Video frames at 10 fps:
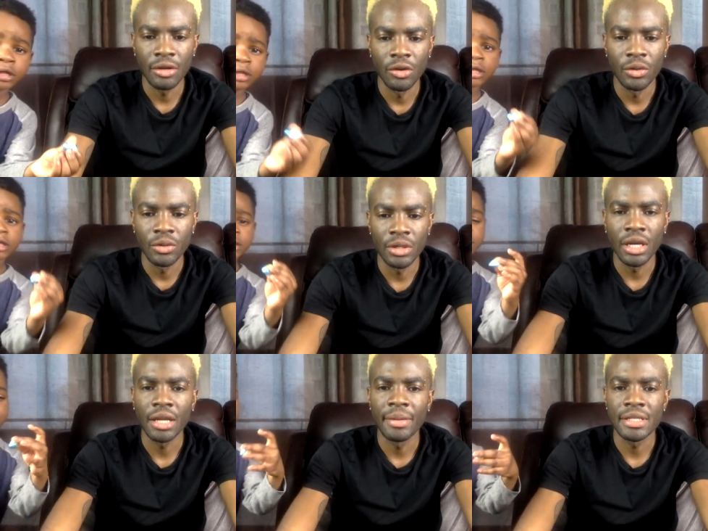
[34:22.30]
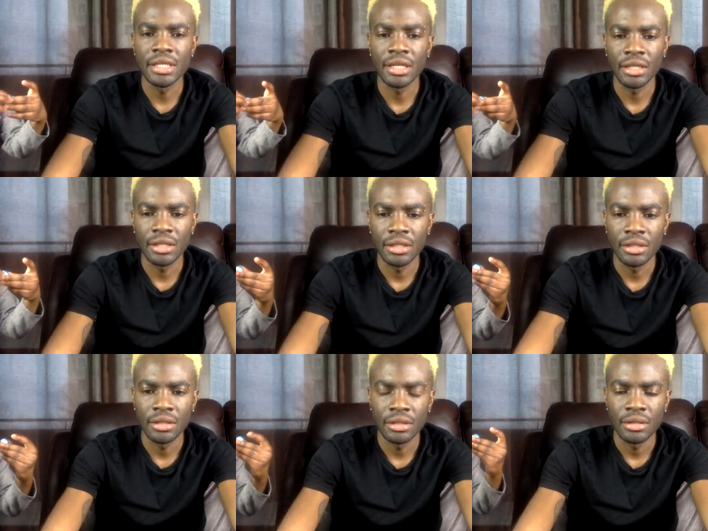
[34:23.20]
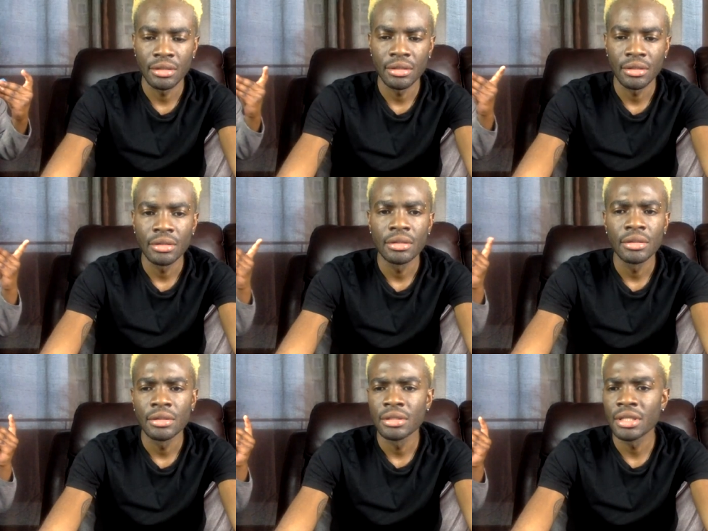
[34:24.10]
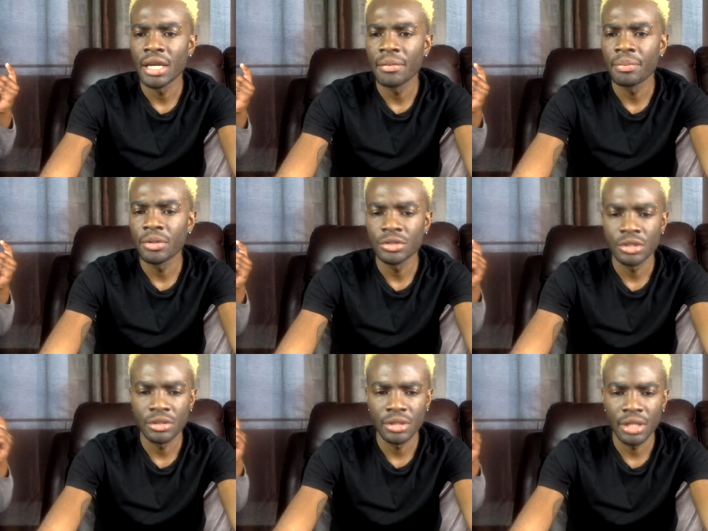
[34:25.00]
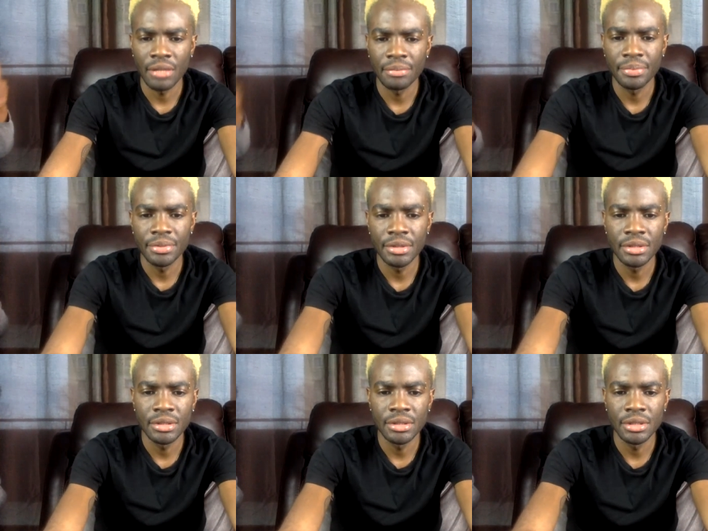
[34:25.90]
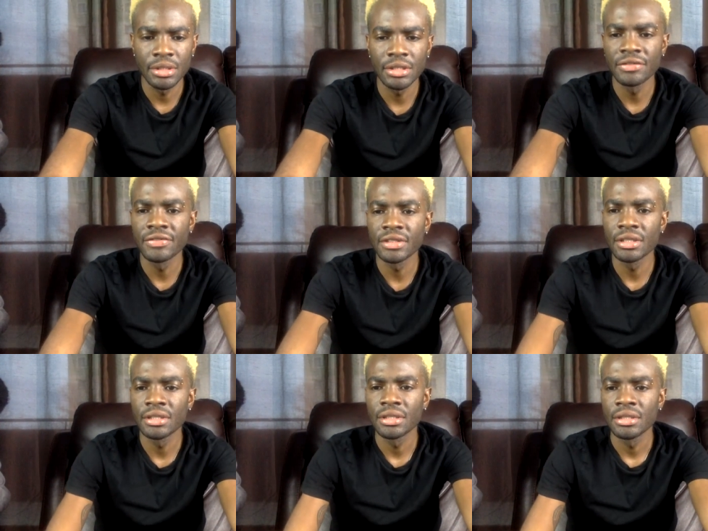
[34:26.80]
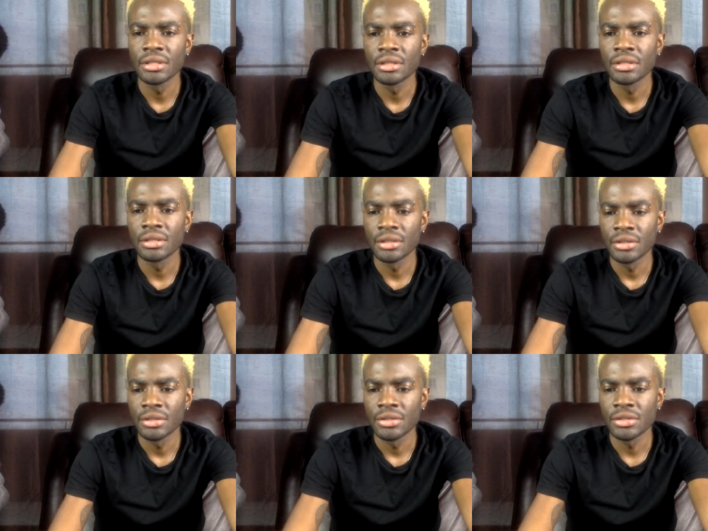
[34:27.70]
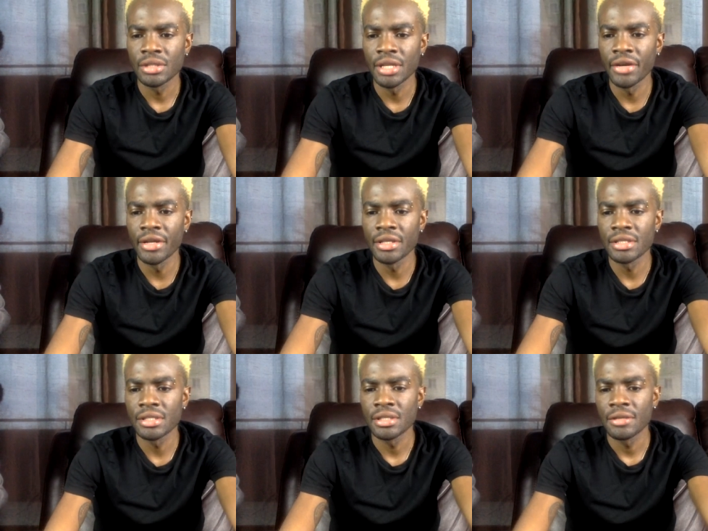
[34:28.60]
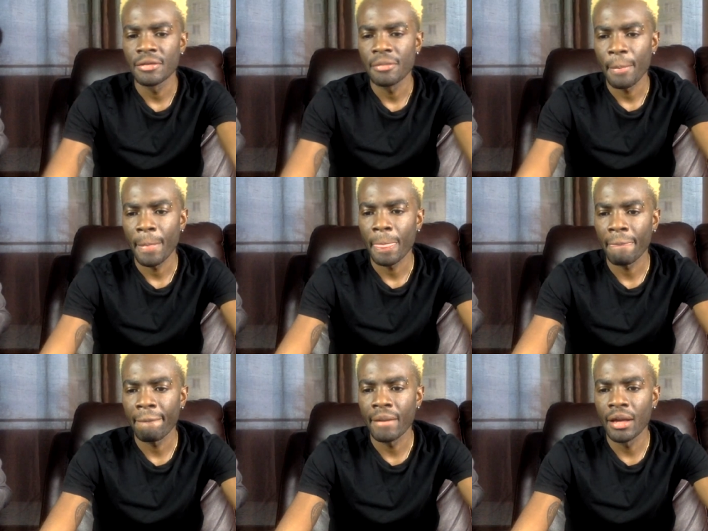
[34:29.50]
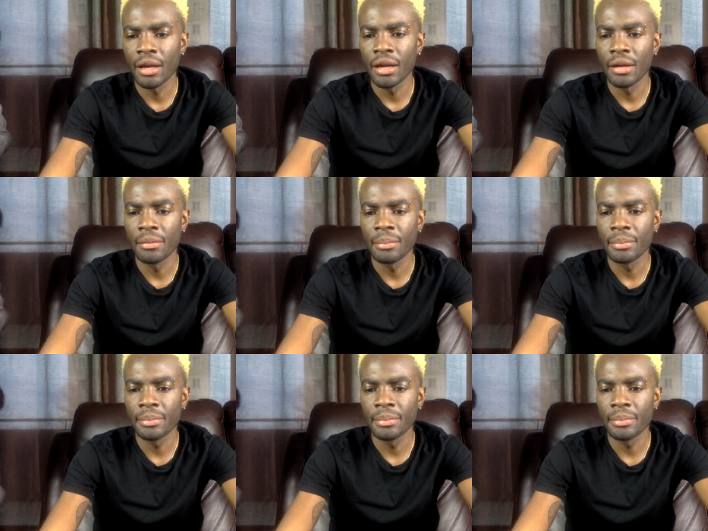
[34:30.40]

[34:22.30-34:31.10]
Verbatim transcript: Oh, hold on, give me a second. Did I punch a Gam TV? So there it is. Um